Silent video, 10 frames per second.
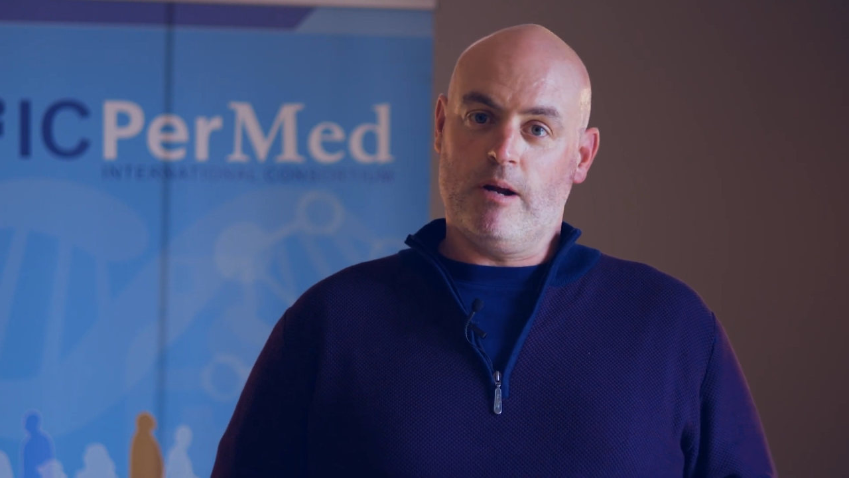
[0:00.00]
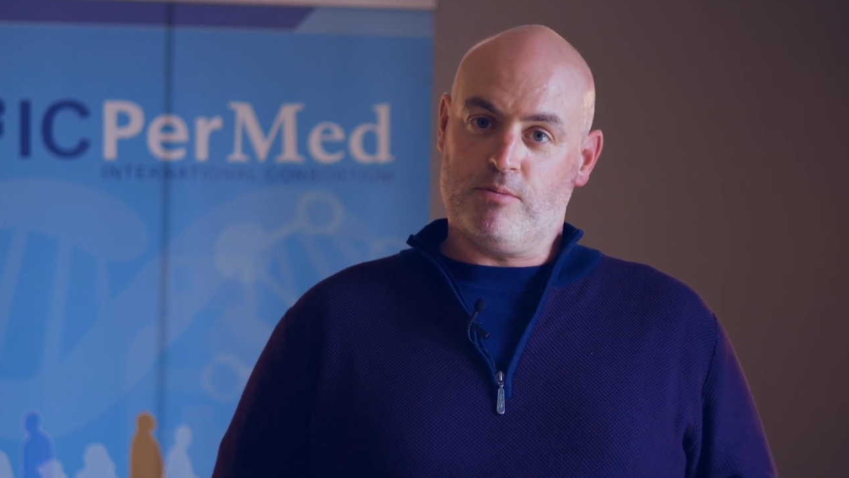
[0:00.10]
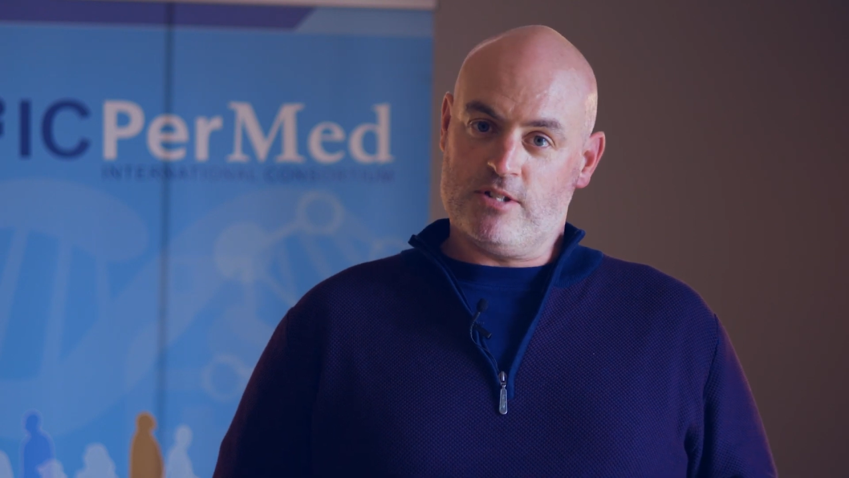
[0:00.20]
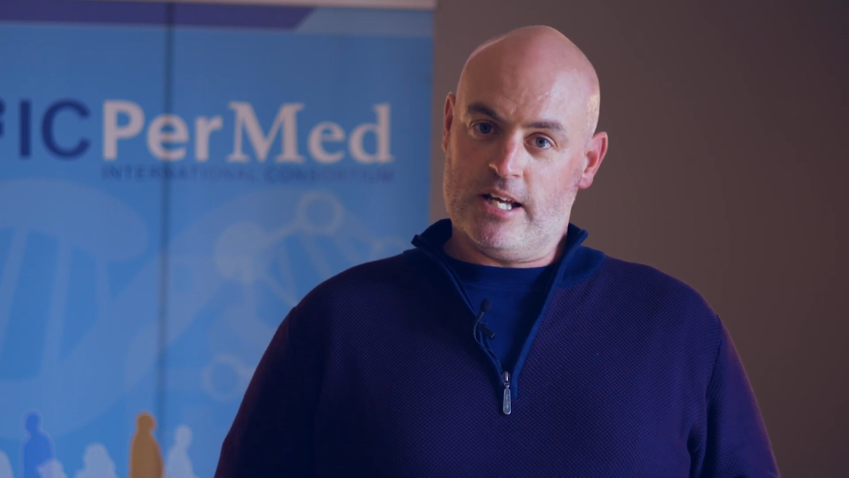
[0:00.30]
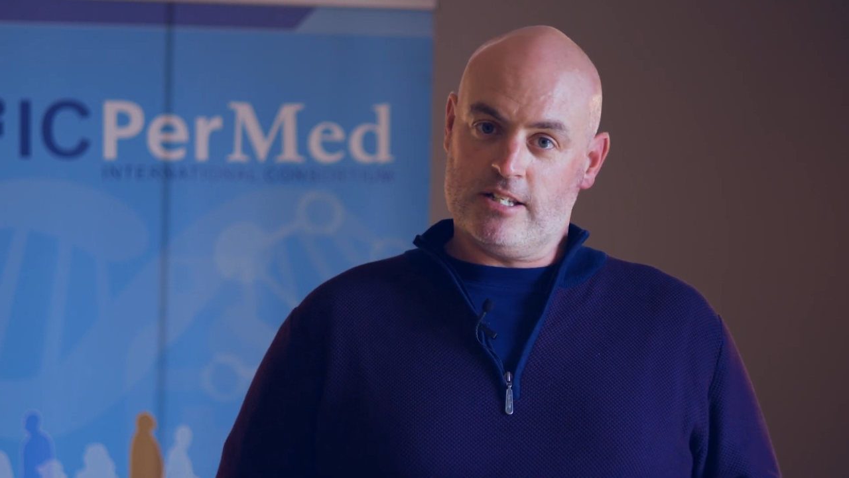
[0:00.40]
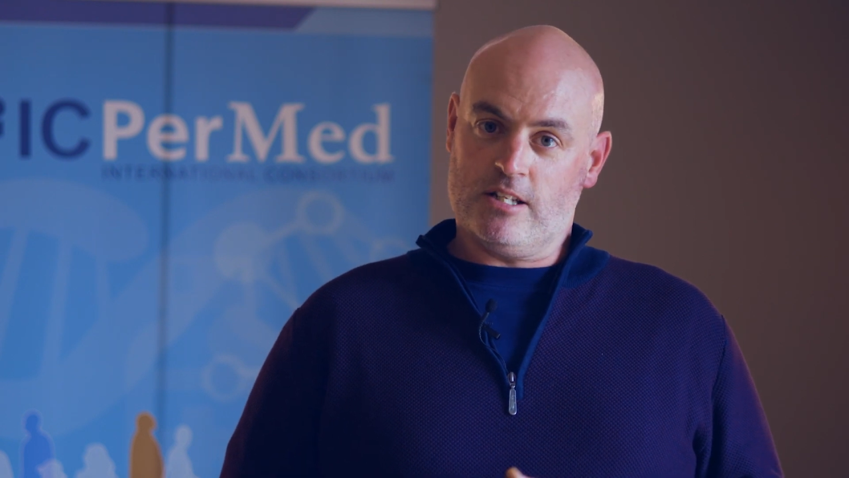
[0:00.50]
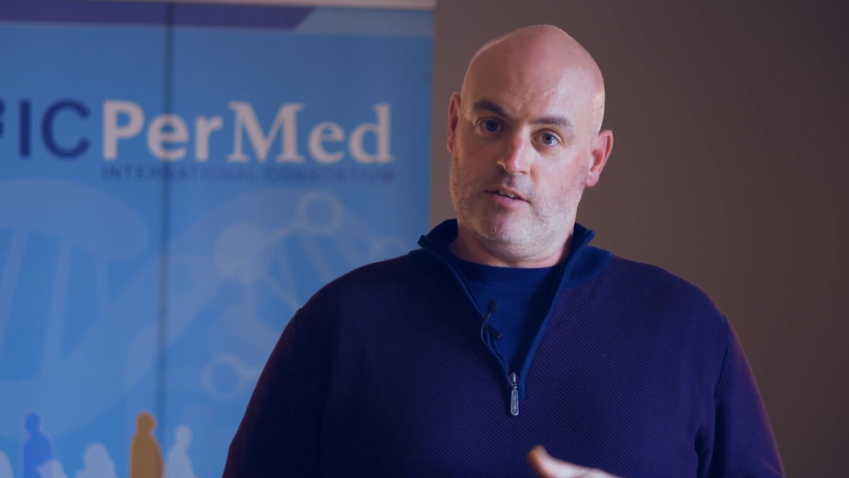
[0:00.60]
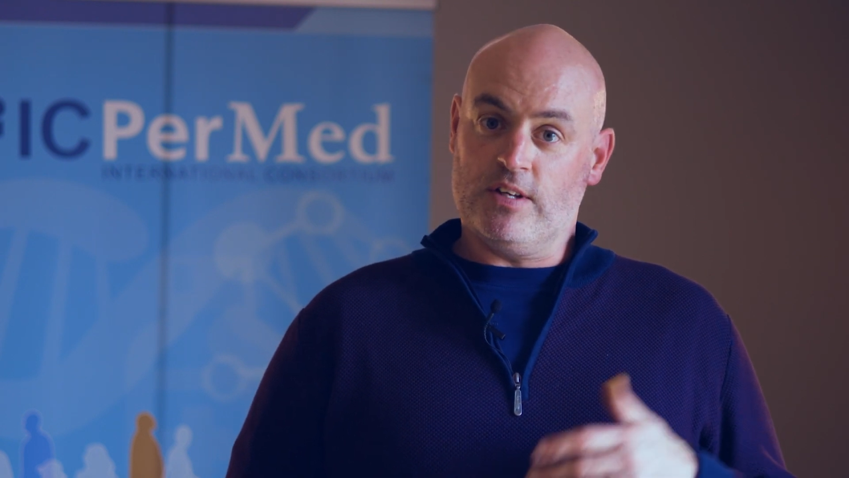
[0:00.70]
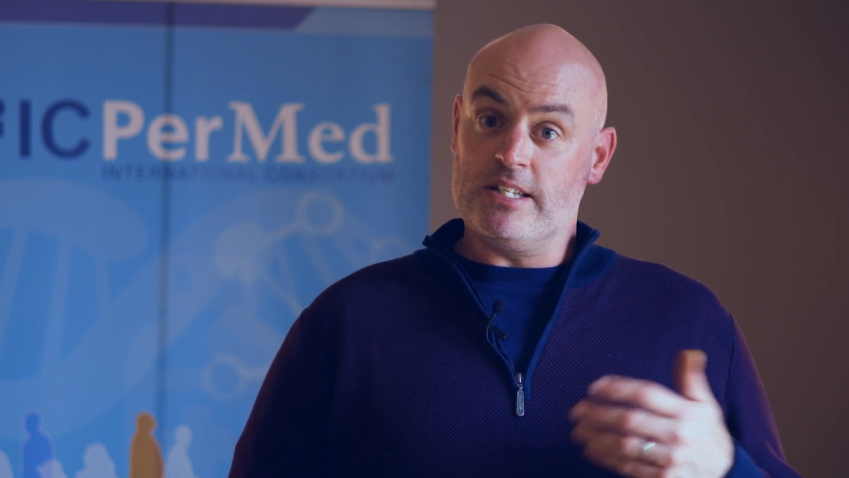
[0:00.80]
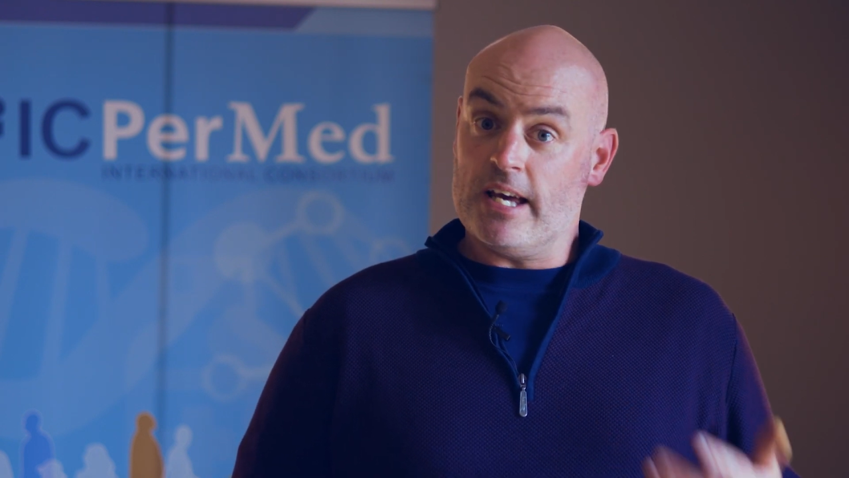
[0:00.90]

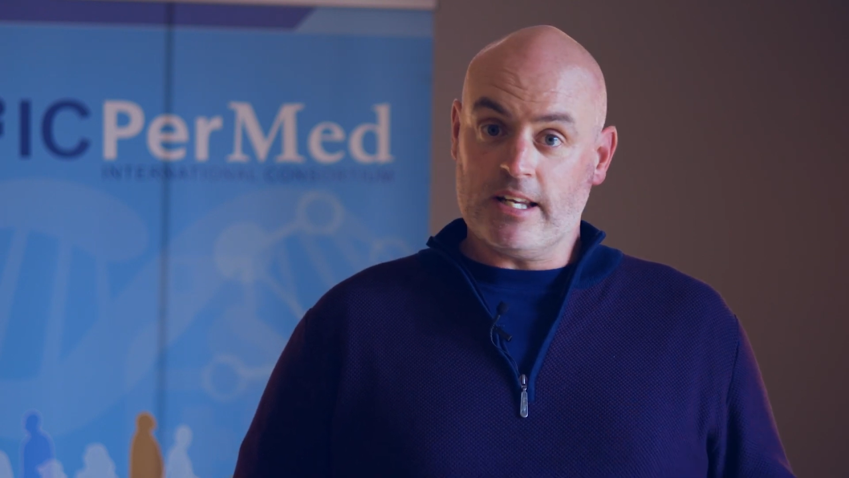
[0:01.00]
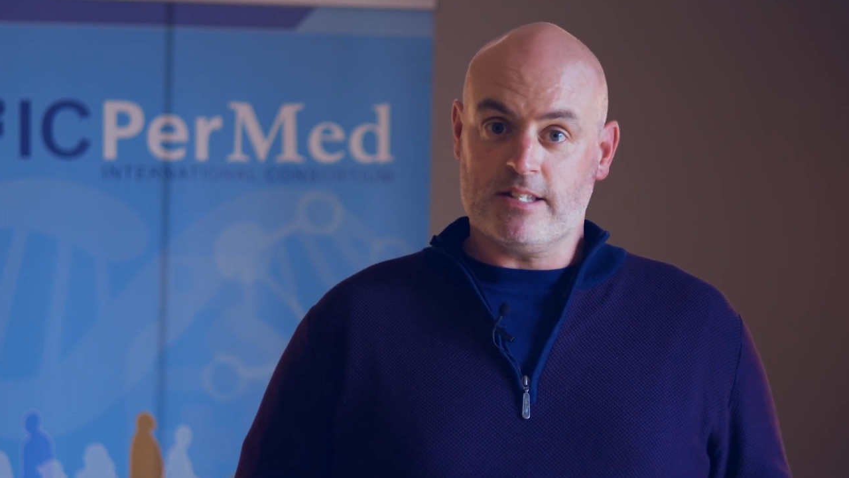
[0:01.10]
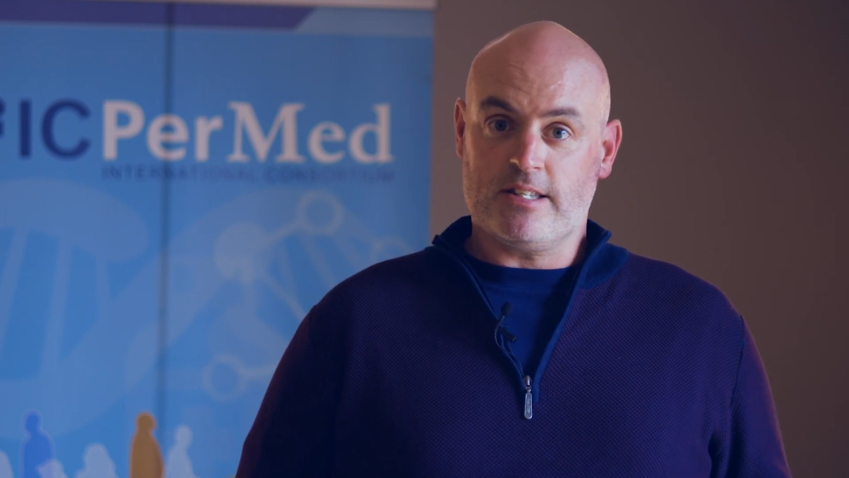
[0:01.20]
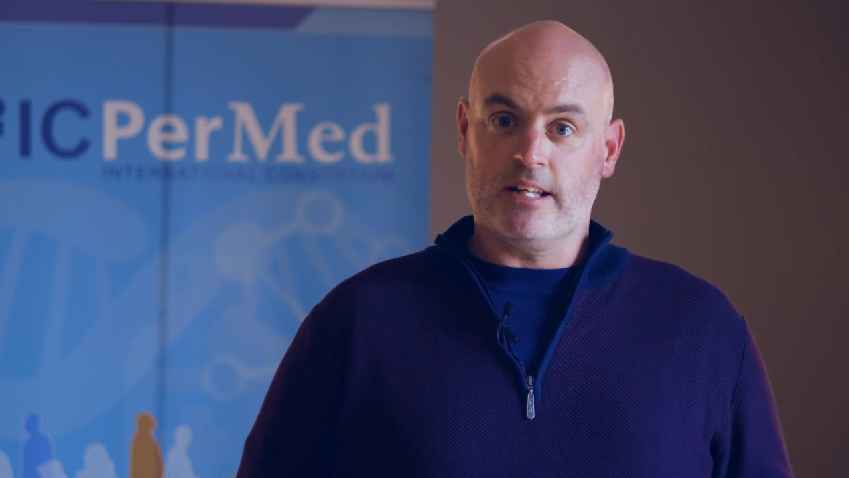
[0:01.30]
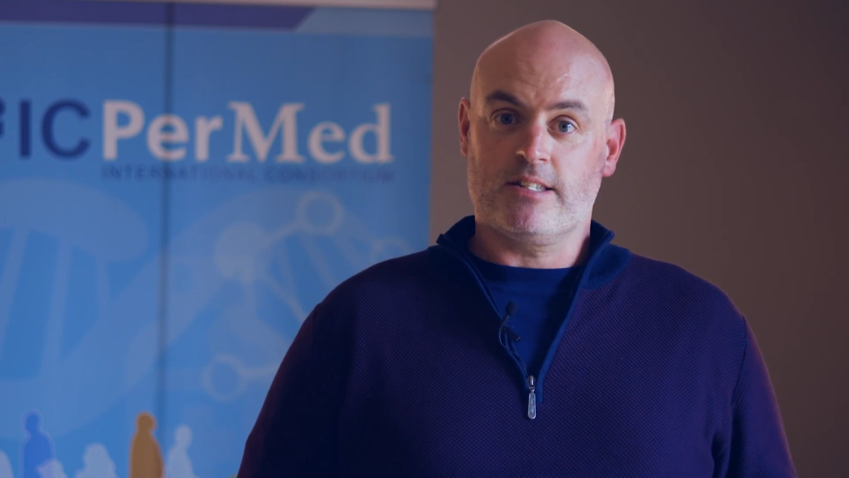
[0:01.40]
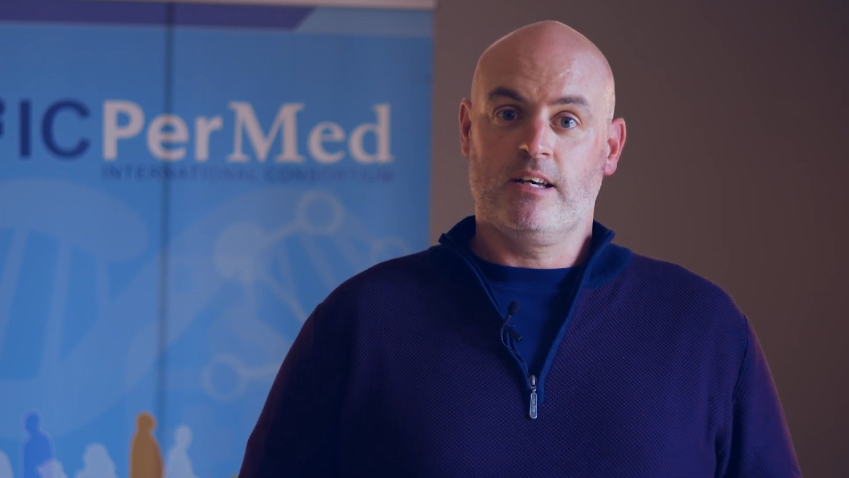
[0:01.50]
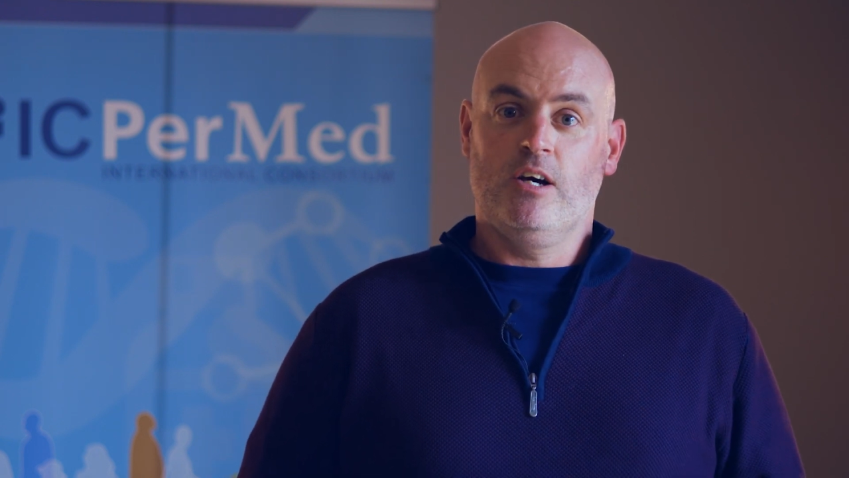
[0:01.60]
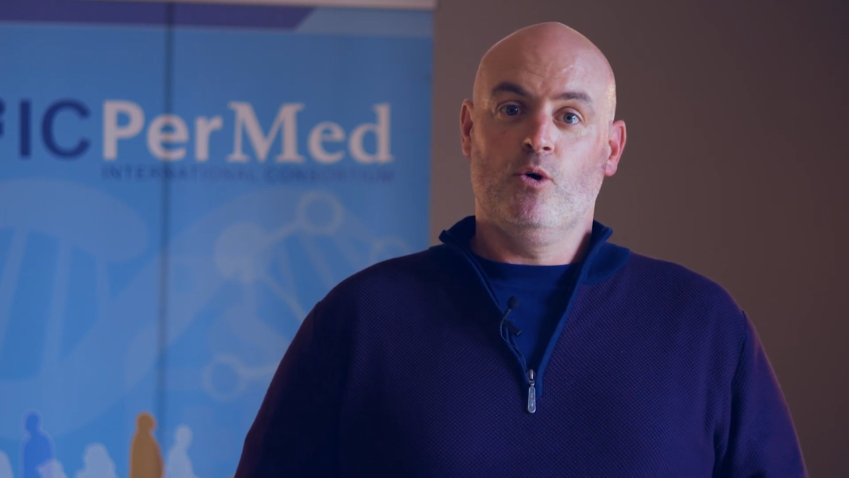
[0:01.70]
representative in data sets,